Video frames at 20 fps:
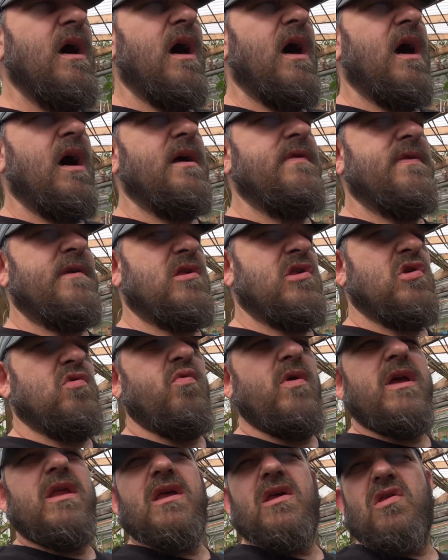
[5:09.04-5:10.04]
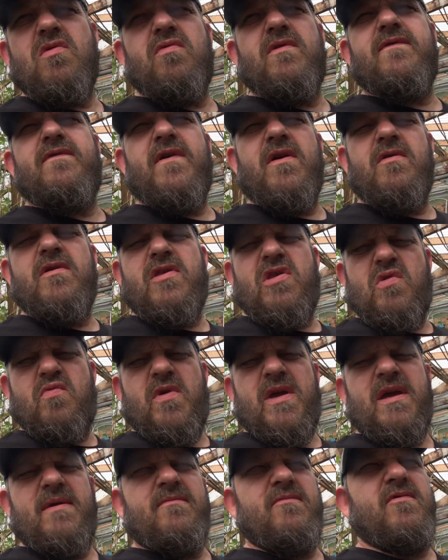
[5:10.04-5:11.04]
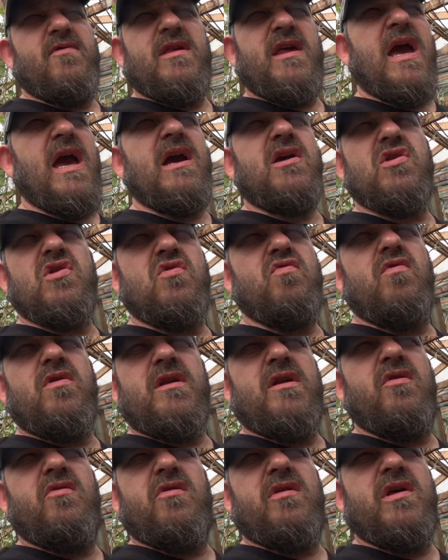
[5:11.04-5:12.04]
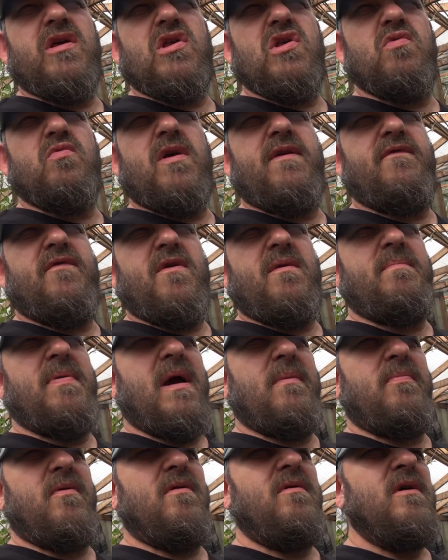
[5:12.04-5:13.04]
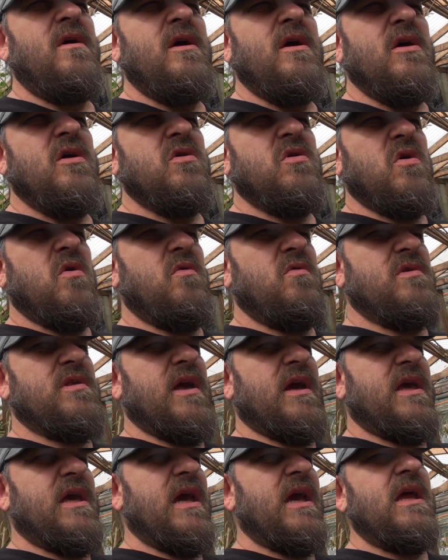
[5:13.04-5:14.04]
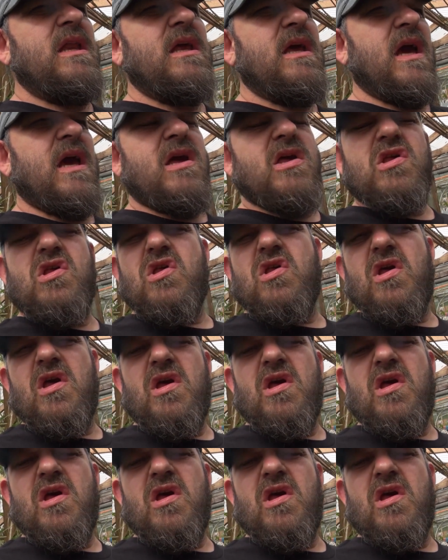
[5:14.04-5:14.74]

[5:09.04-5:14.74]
Uh, the sweetness was very sweet. It was extraordinarily sweet for a pepper, so it was like eating a s